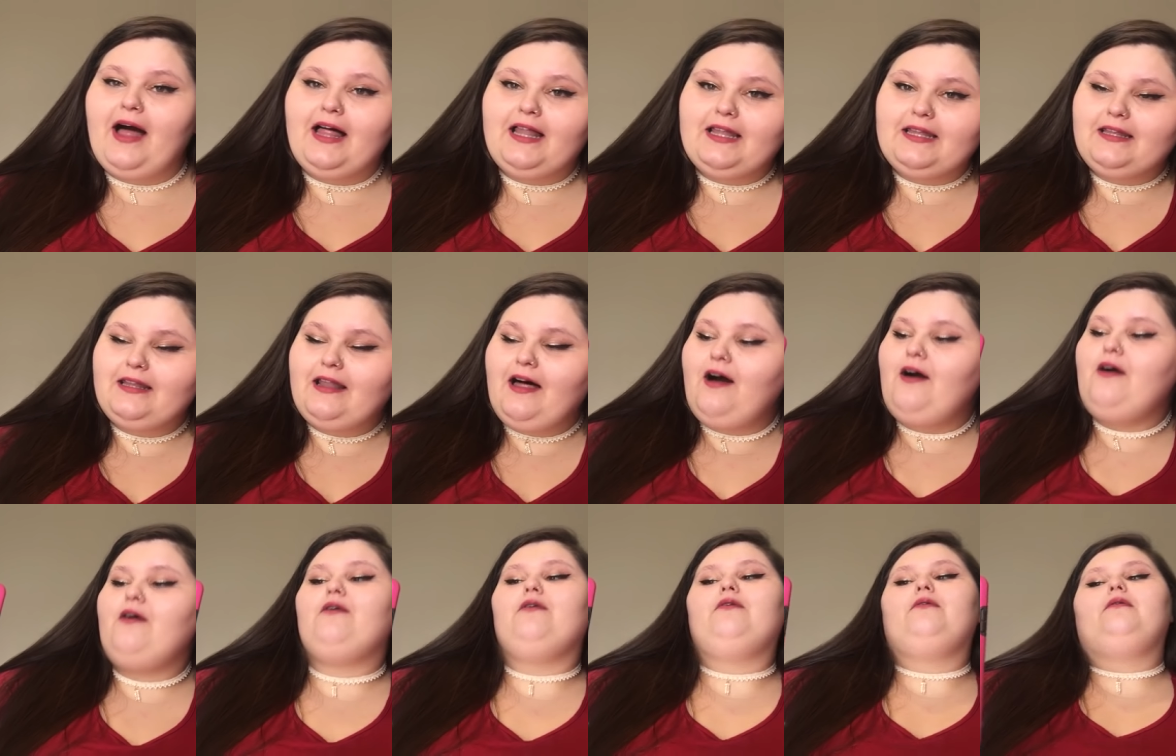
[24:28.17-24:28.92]

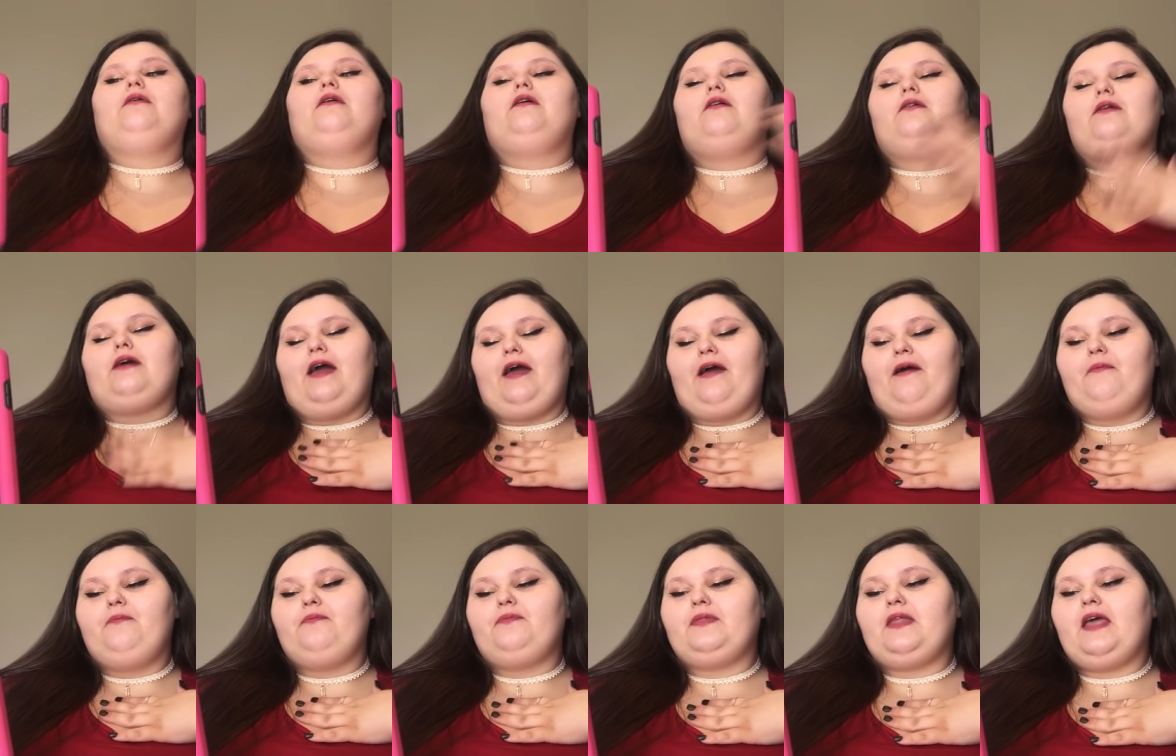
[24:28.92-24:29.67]
Hello.
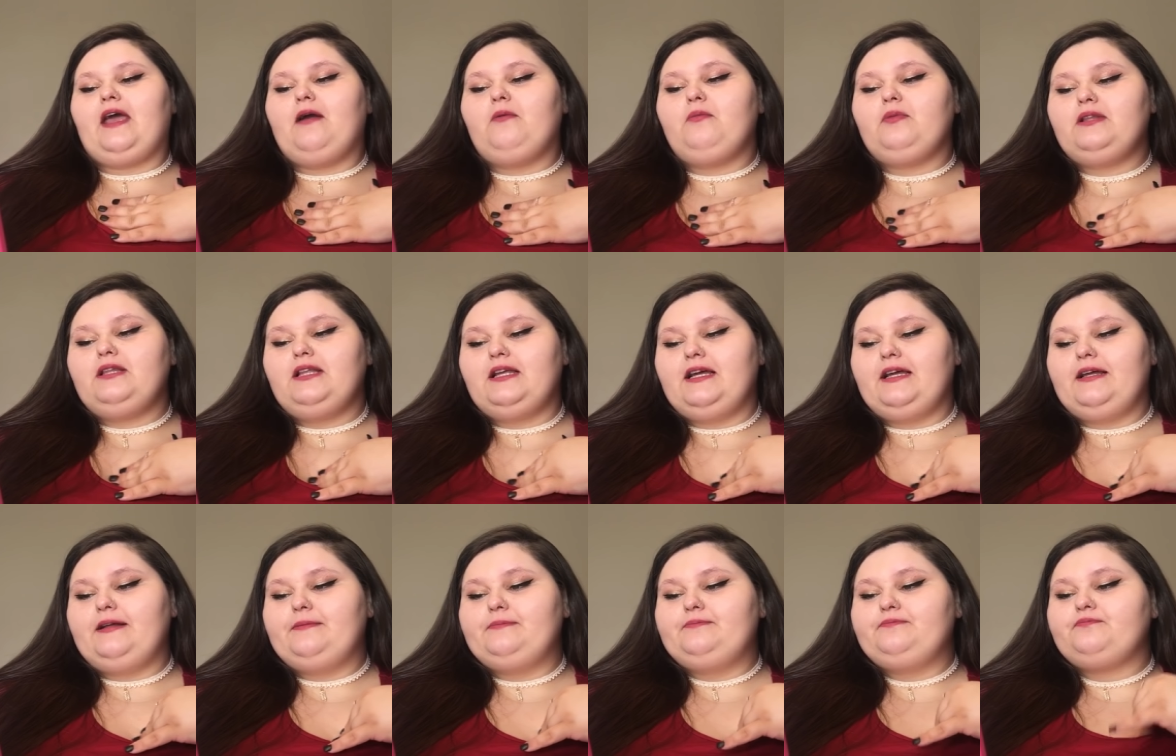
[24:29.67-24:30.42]
Okay,
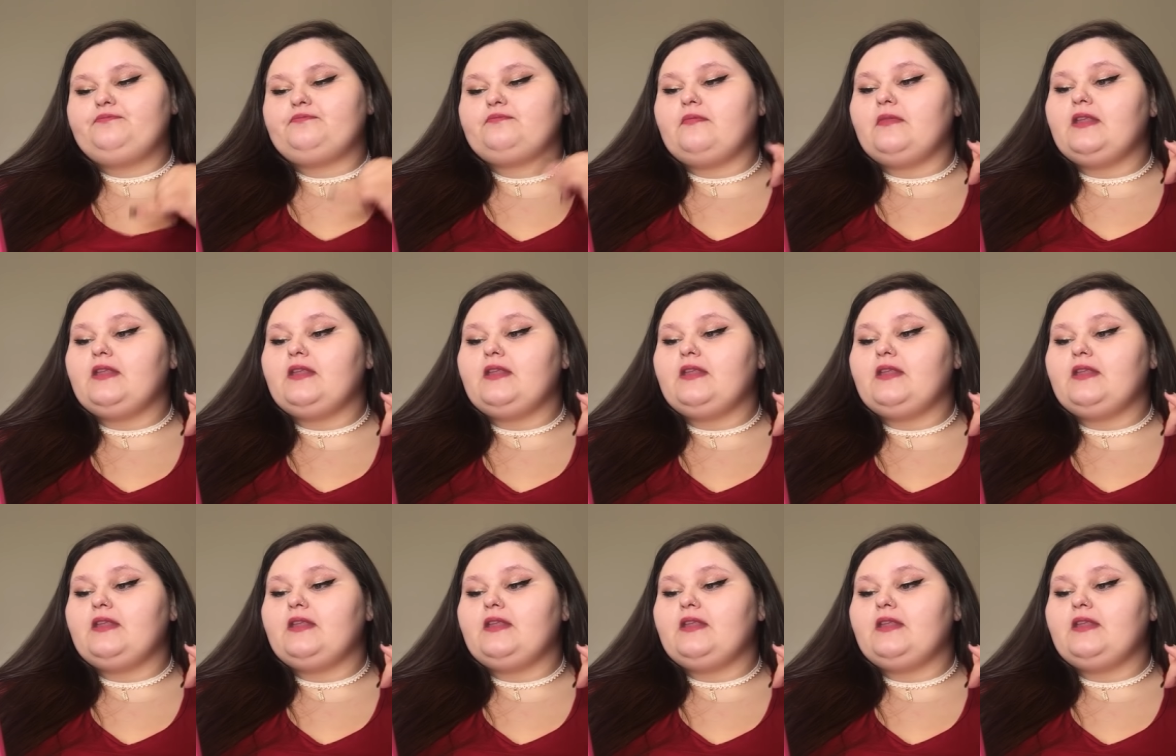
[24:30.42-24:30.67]
Amberlynn.